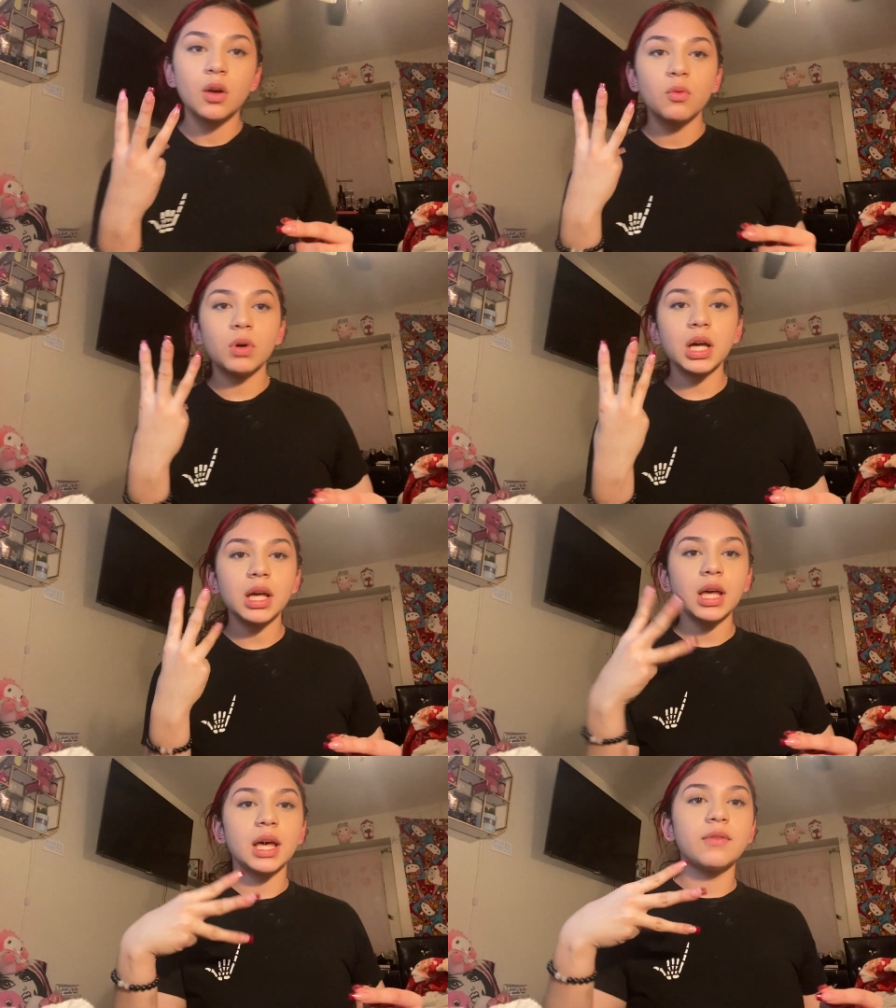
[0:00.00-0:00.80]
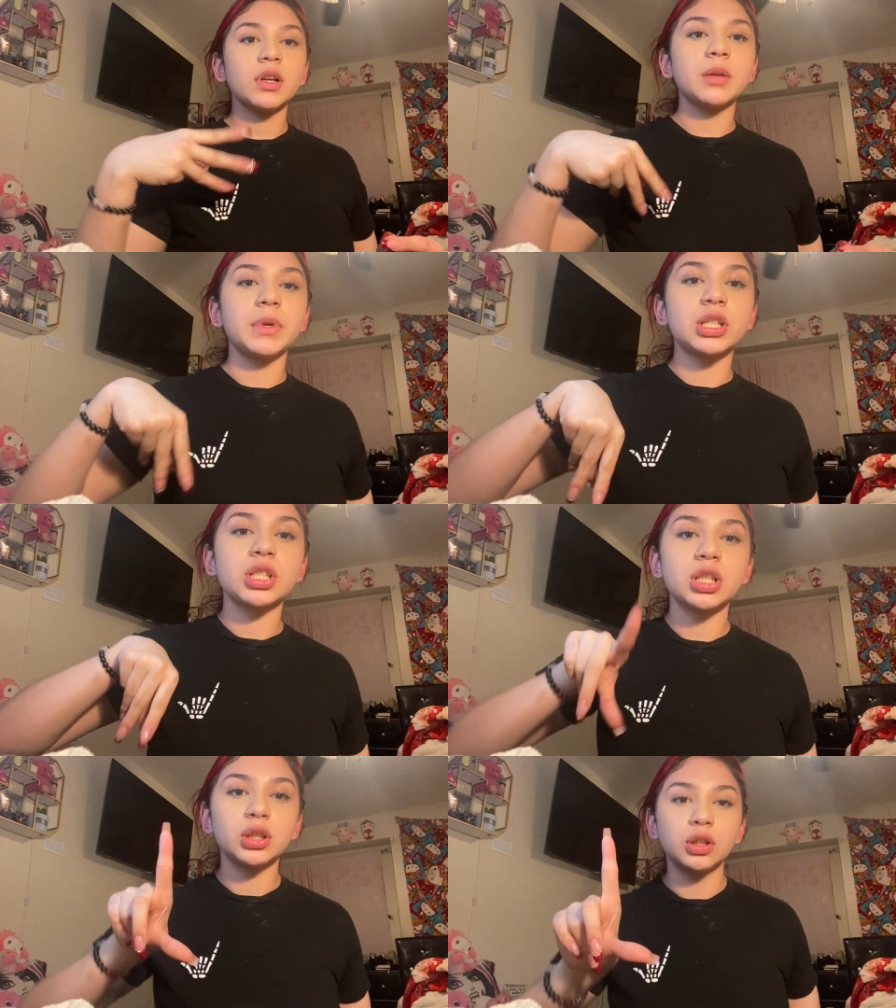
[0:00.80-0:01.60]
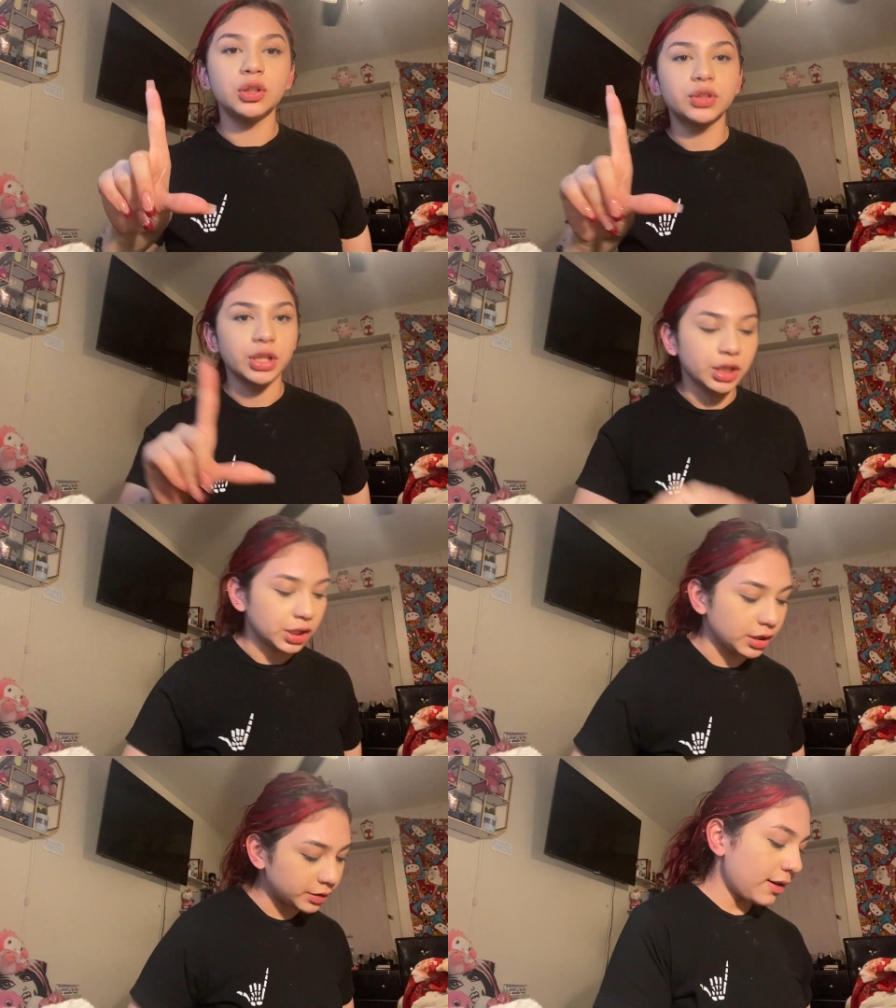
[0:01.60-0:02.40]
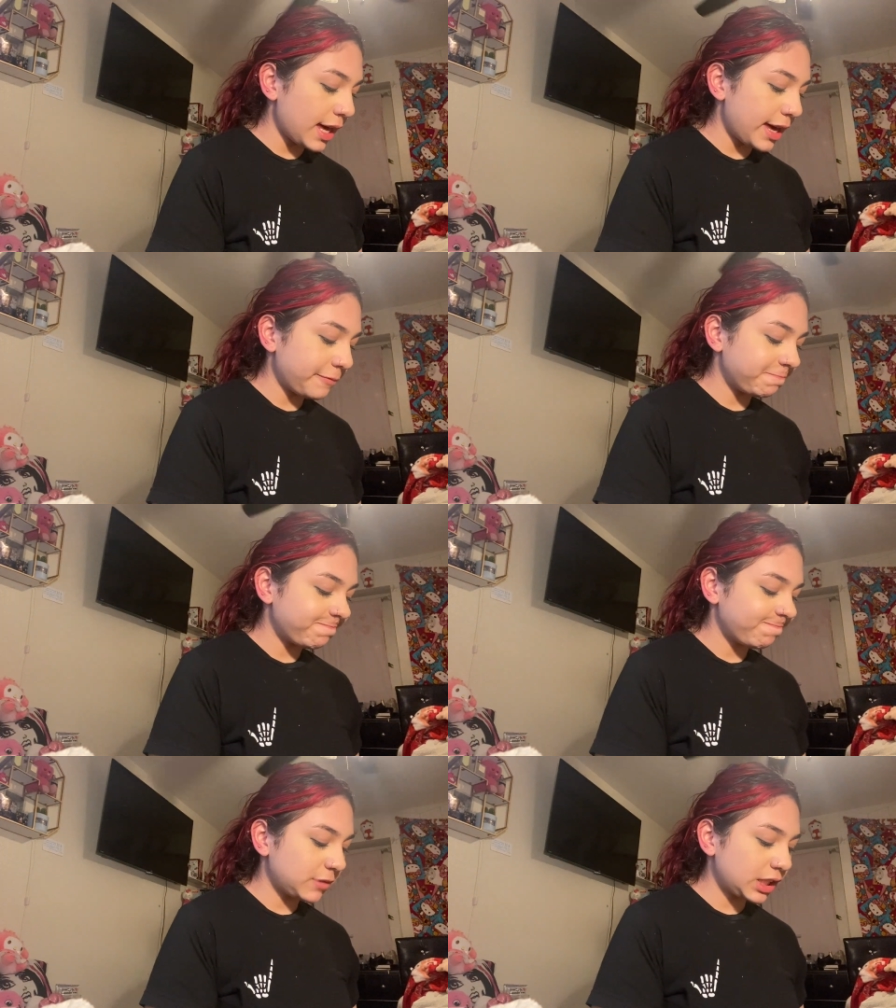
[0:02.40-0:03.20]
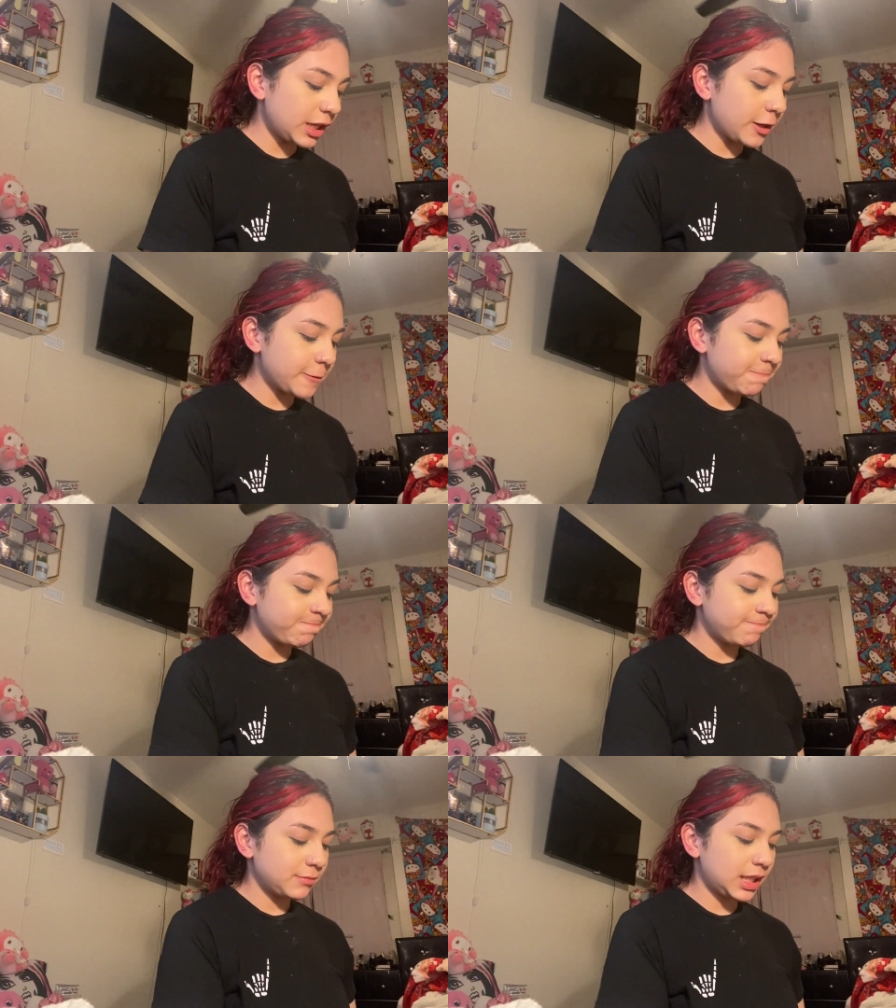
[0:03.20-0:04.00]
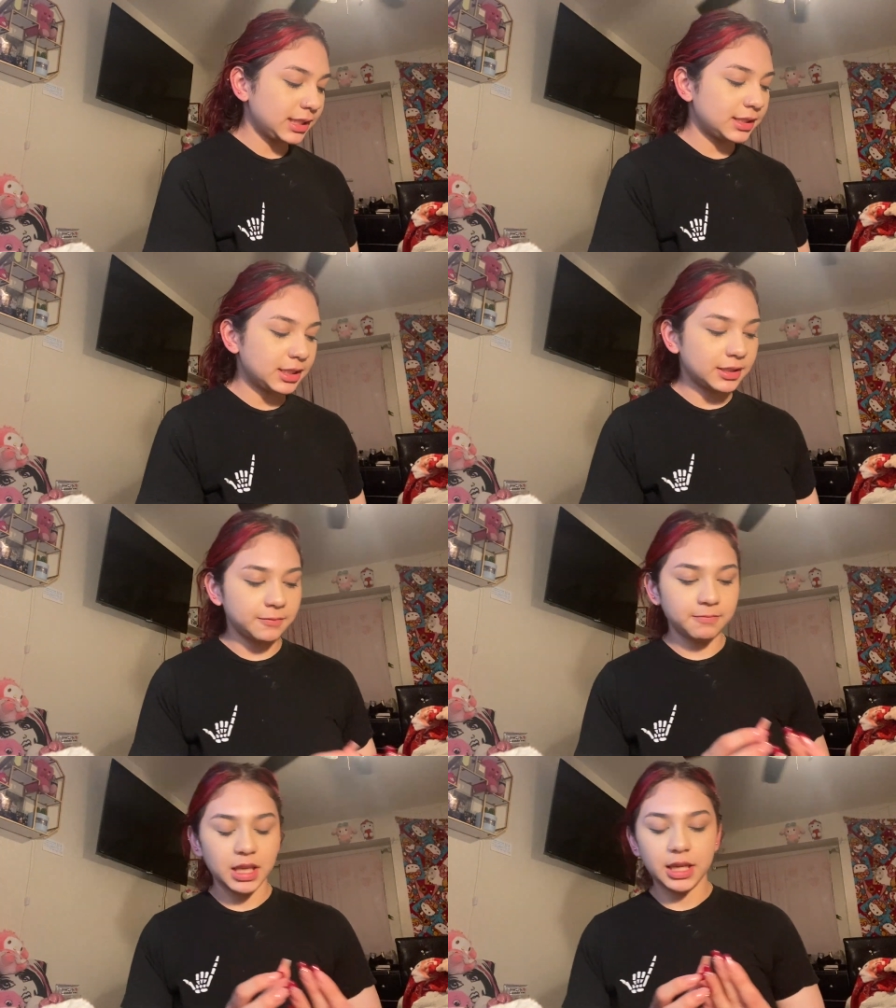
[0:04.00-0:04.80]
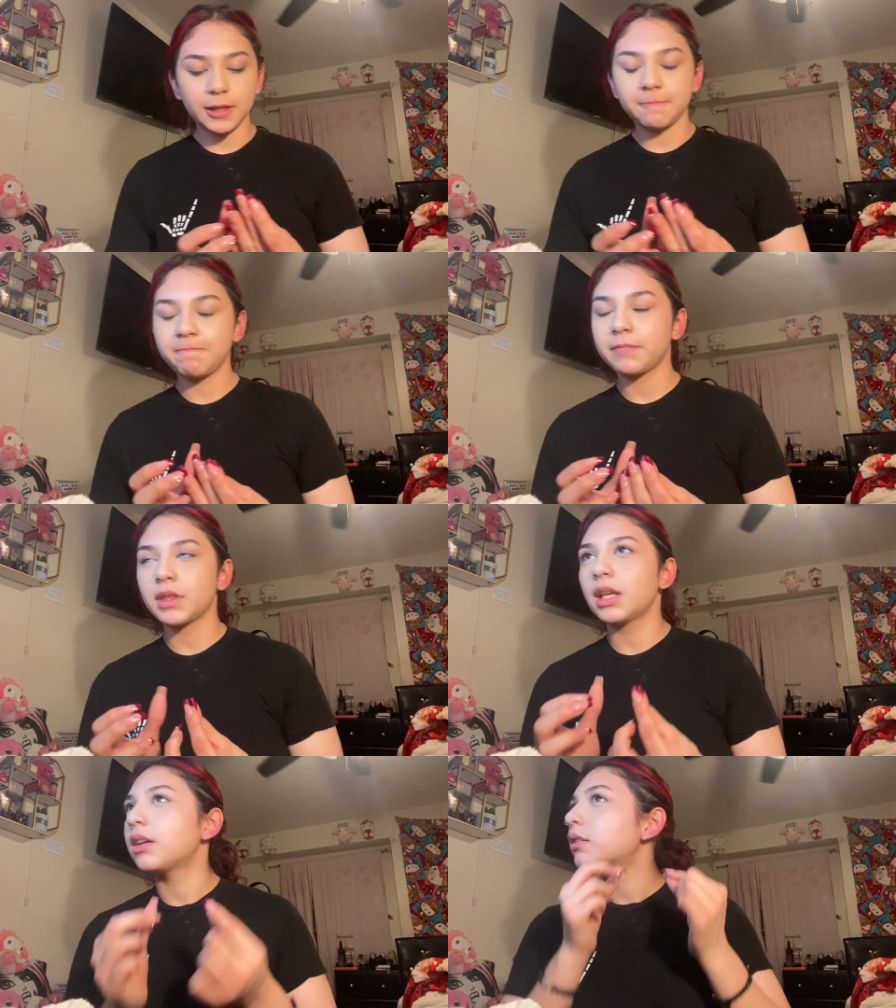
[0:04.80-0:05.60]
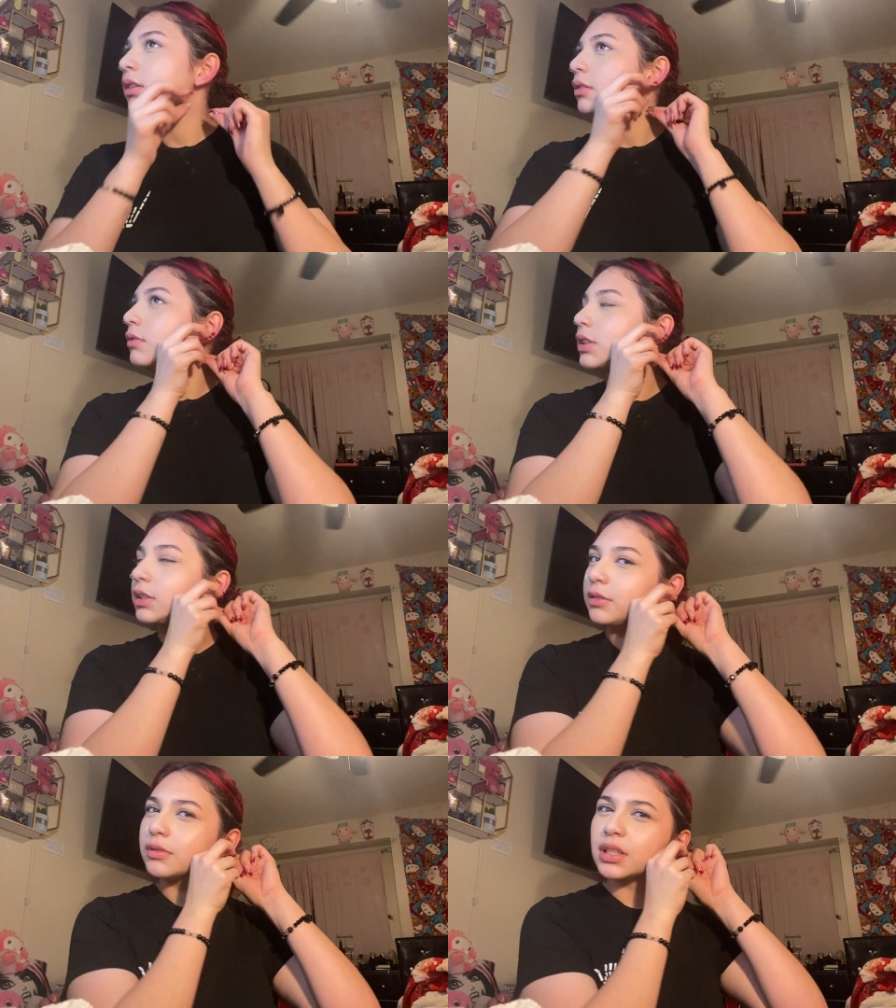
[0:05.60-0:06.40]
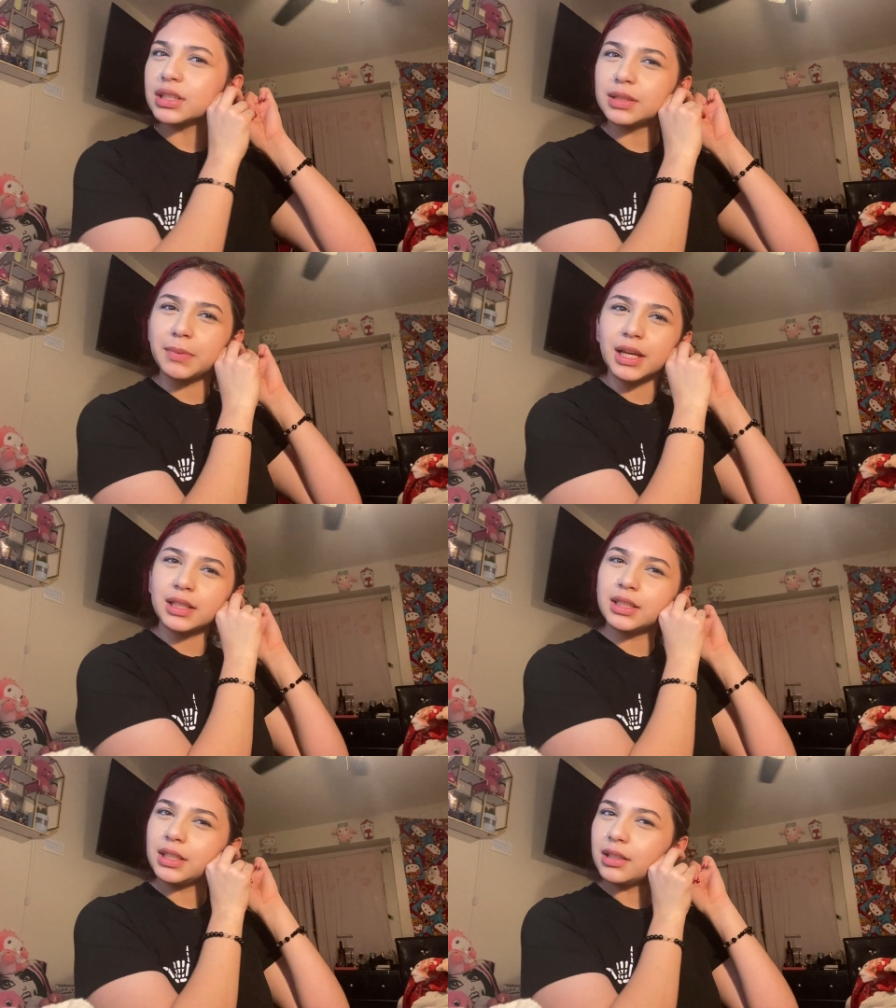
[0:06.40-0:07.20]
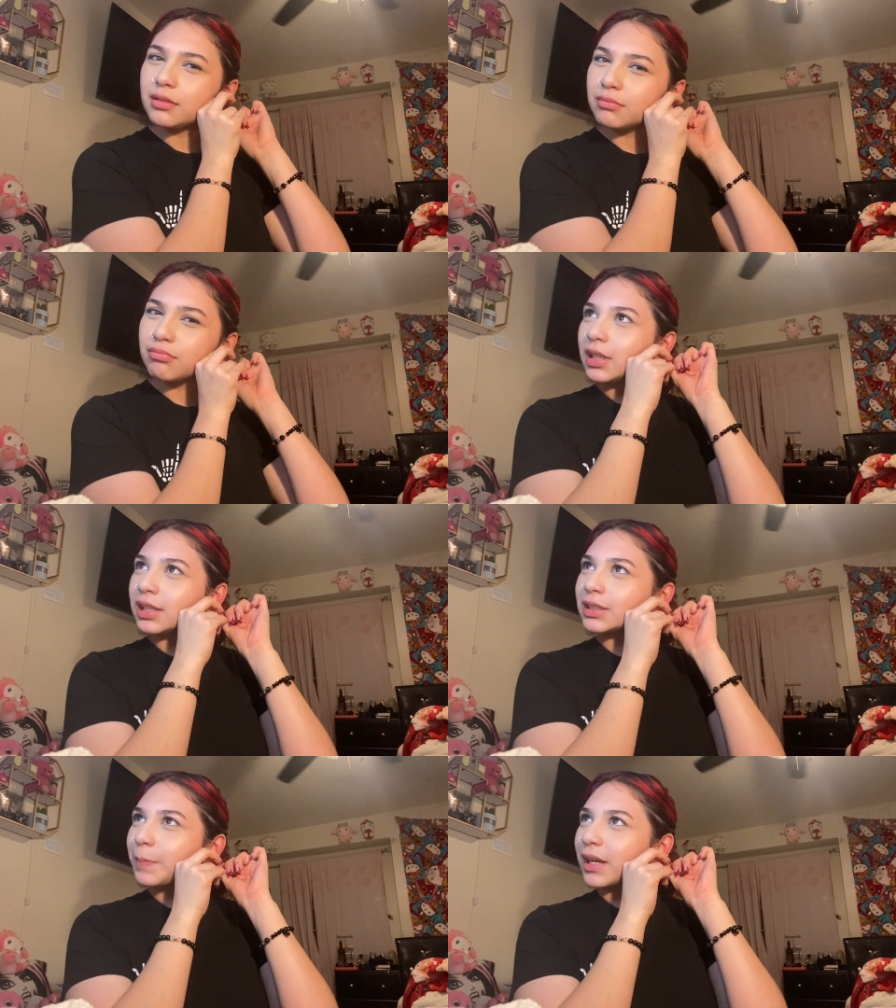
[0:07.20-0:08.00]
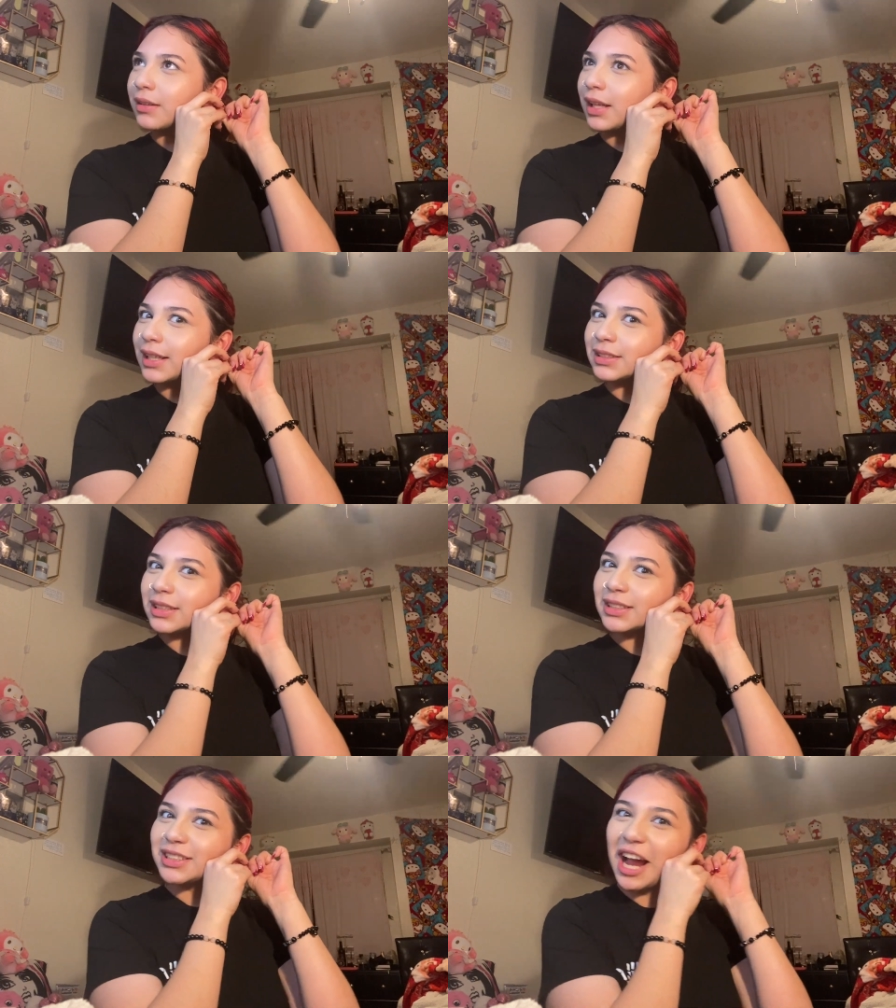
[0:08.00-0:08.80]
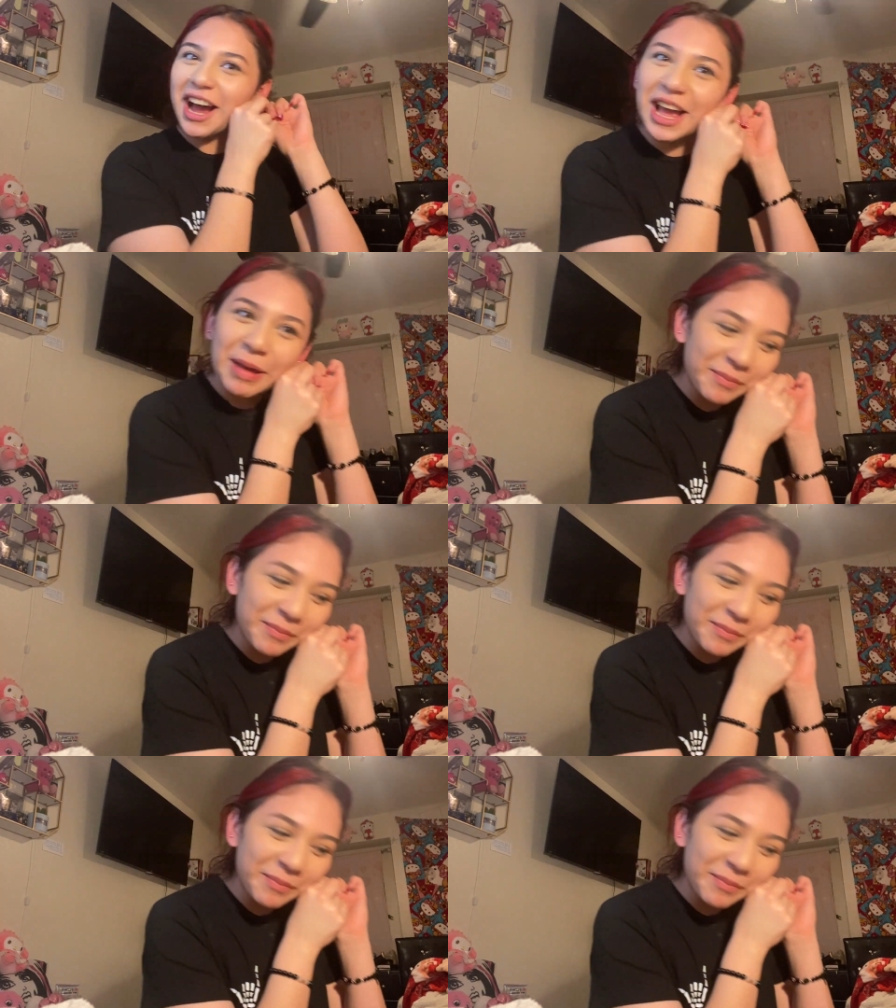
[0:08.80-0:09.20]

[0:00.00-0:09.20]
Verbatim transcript: Whatever, major loser. Okay. So that's it I don't know what you were expecting. Expect less next time.